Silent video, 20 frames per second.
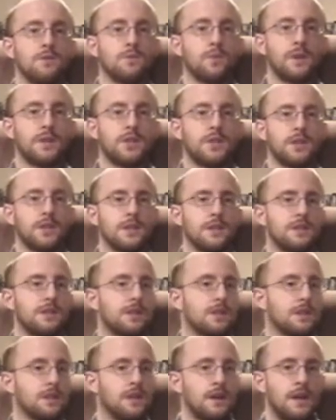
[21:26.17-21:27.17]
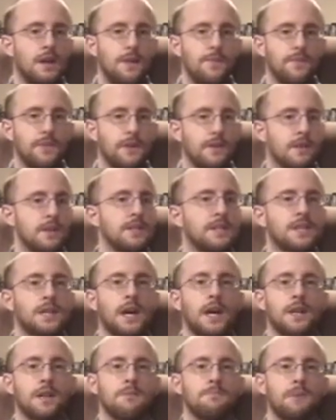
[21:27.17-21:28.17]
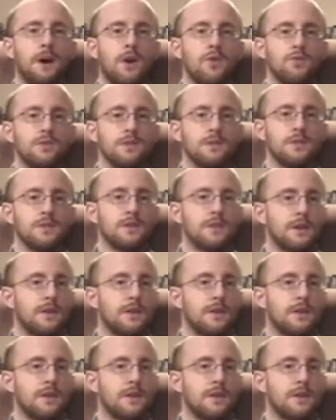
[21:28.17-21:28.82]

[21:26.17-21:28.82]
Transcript: which is they're inside the mountain.